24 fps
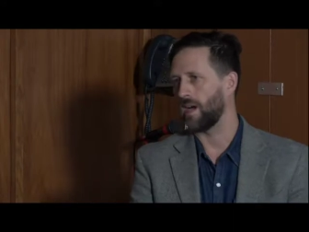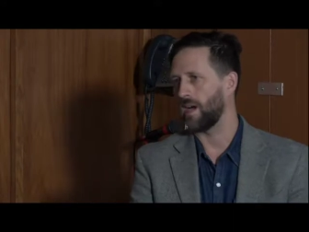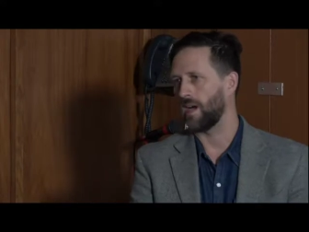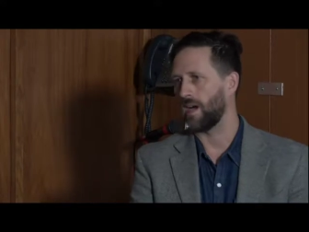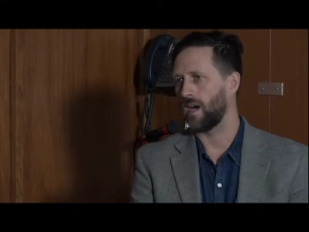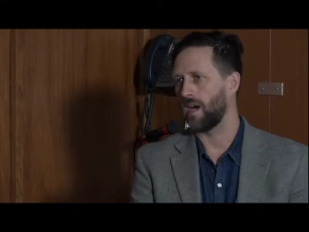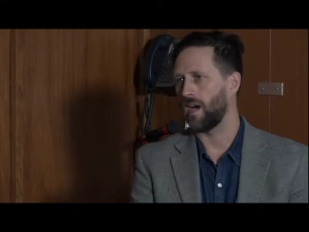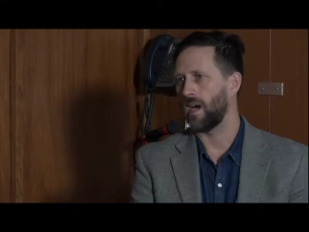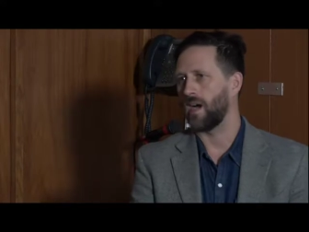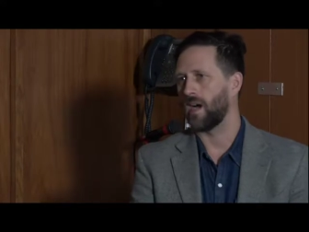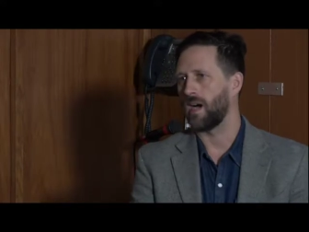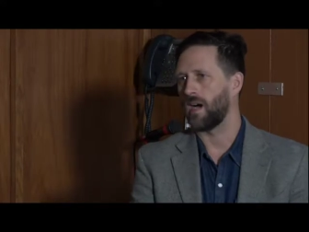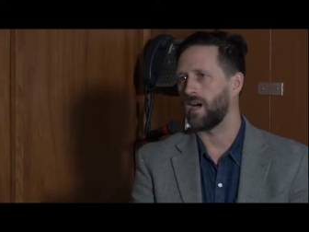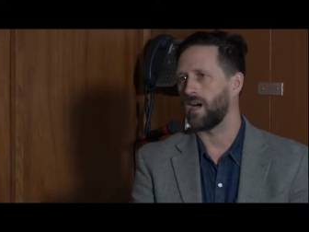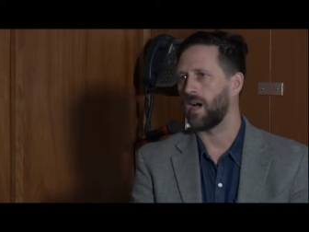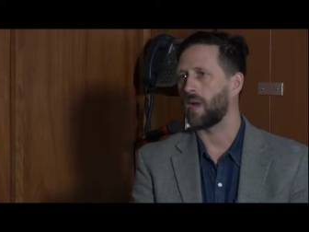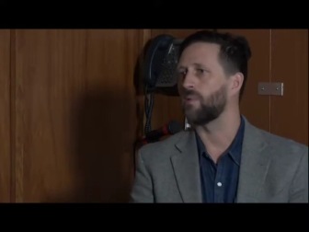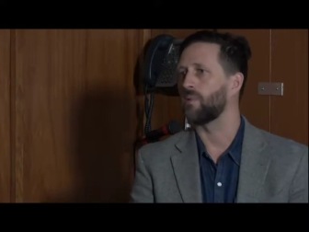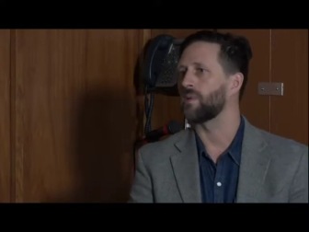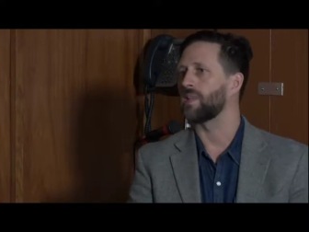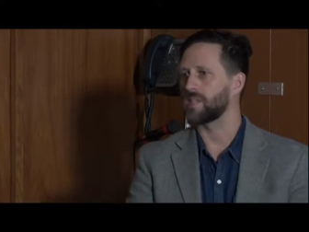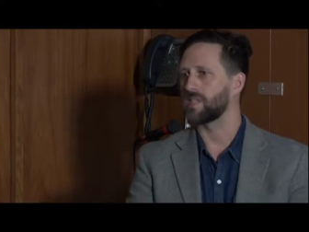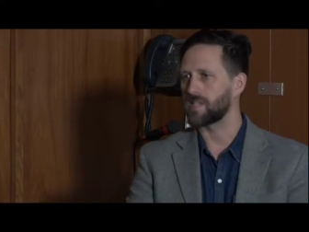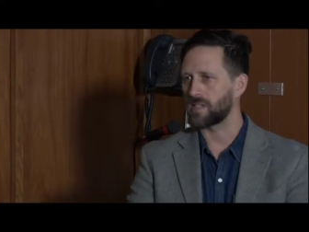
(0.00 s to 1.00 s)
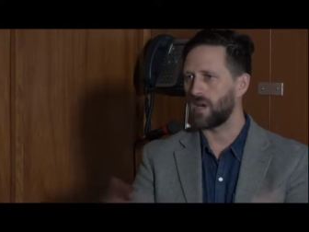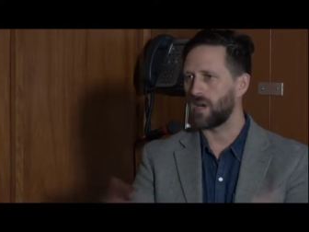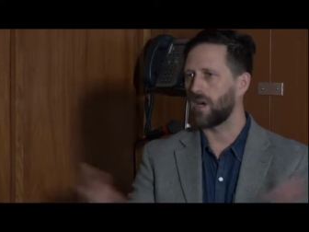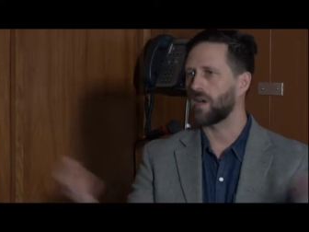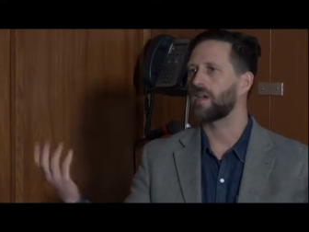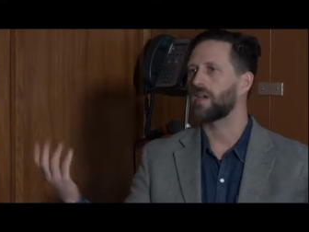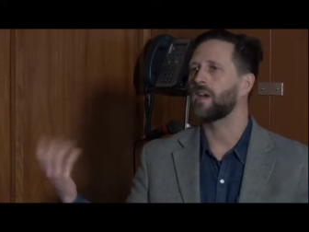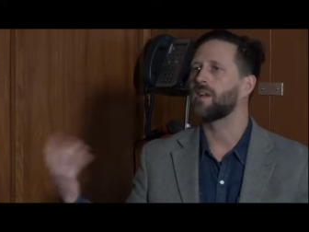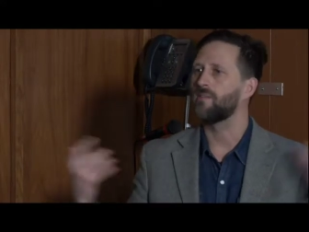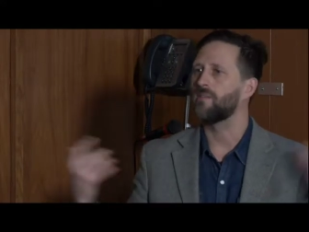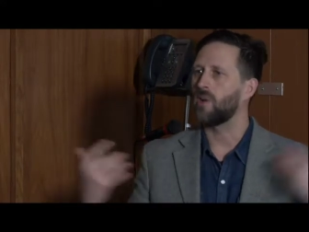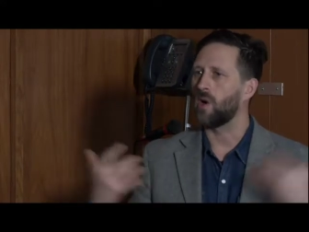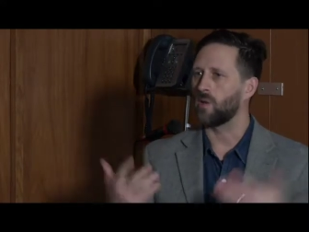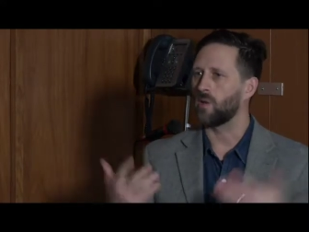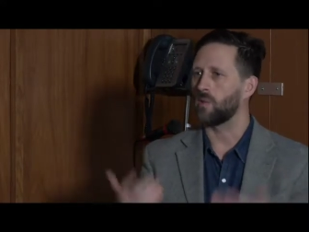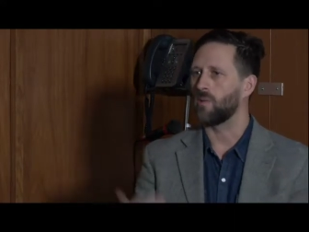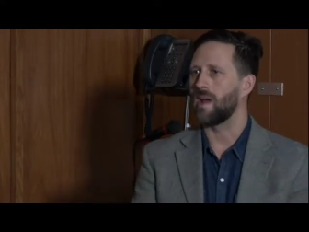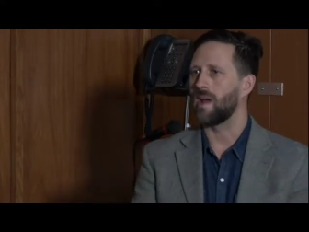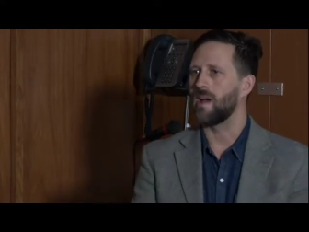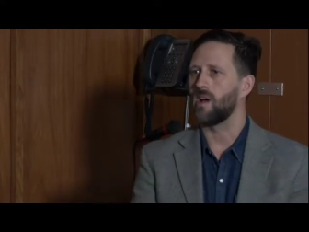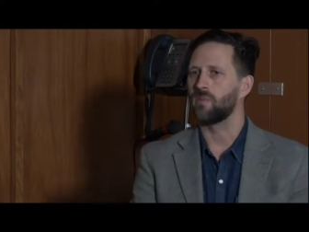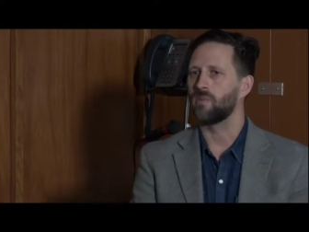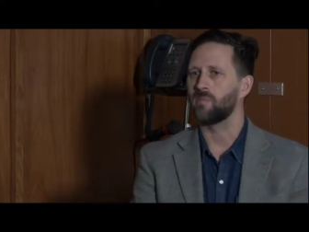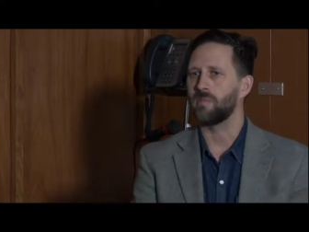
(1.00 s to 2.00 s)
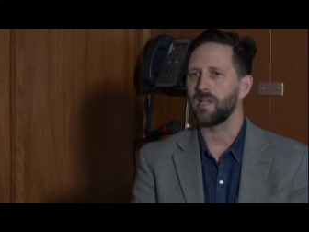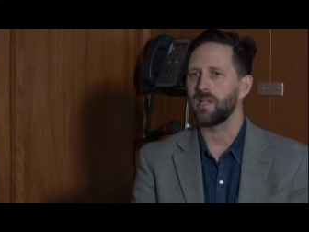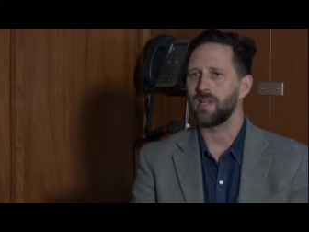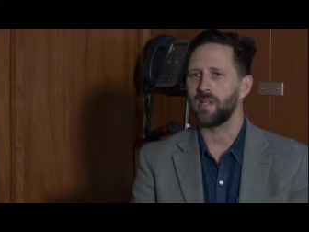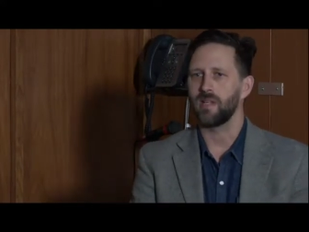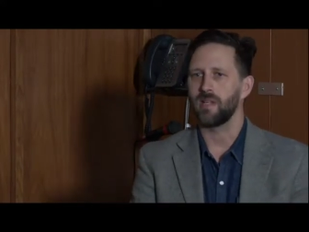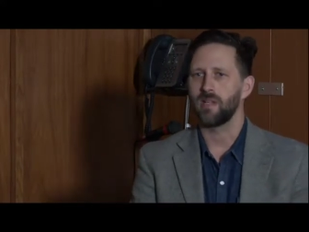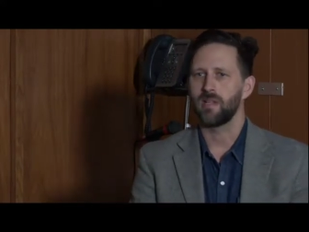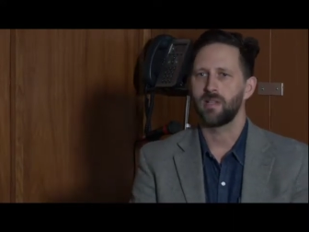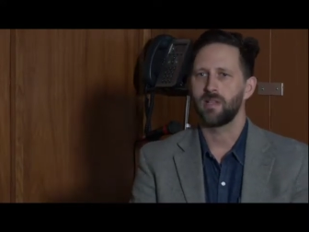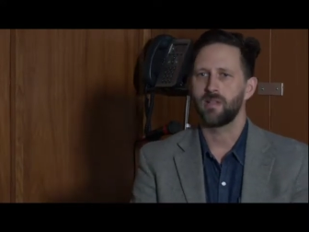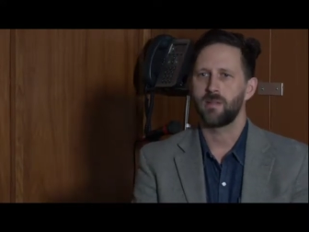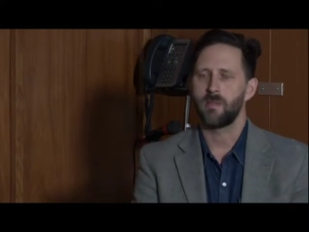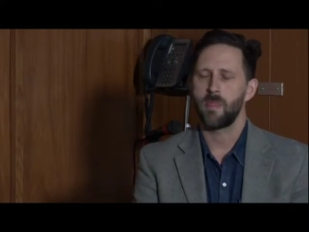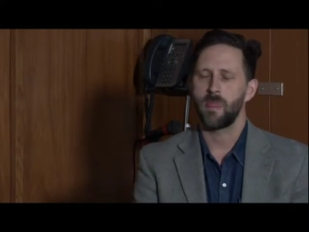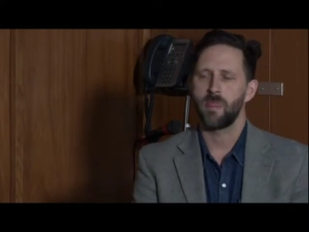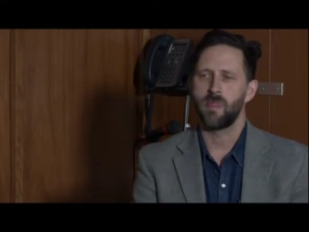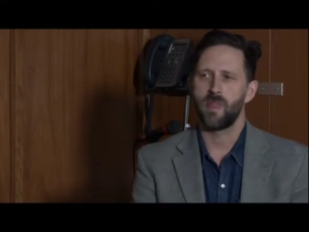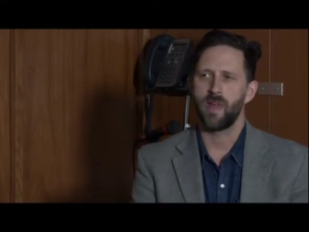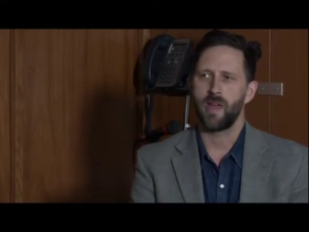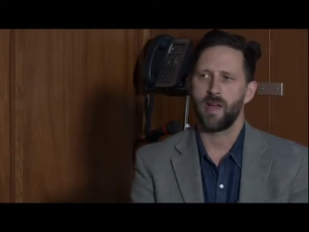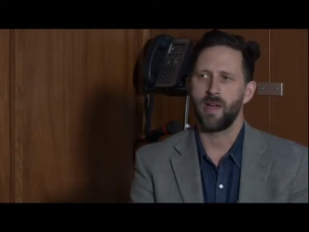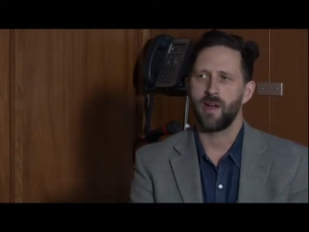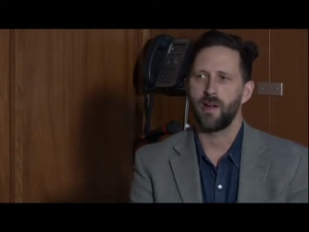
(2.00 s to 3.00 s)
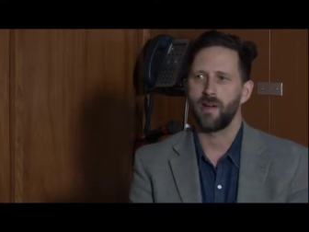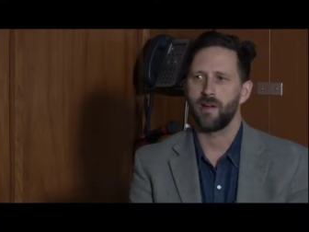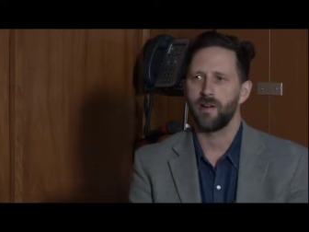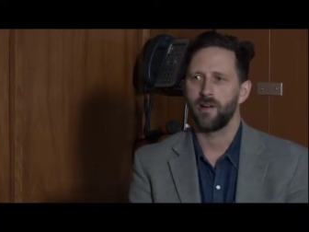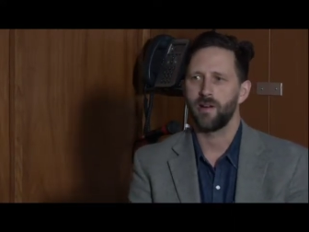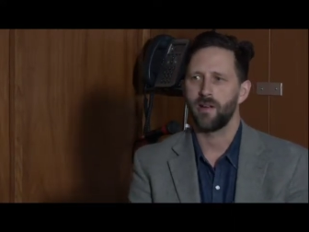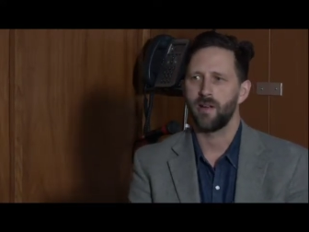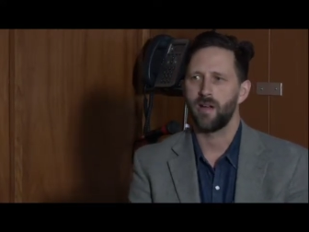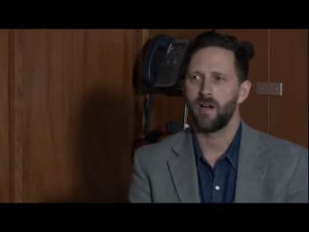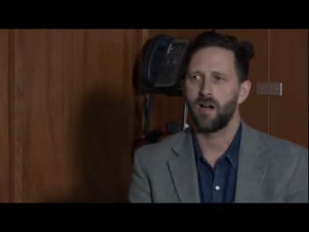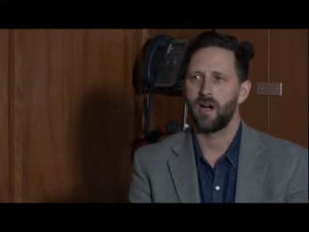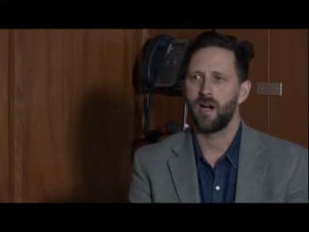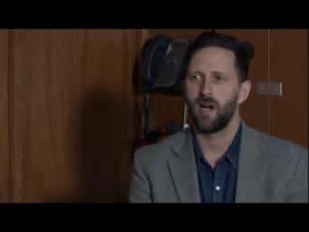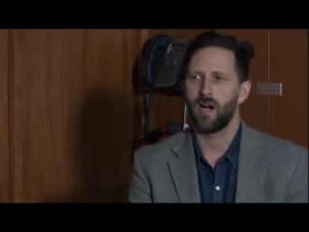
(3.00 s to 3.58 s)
I really saw kind of all around me there,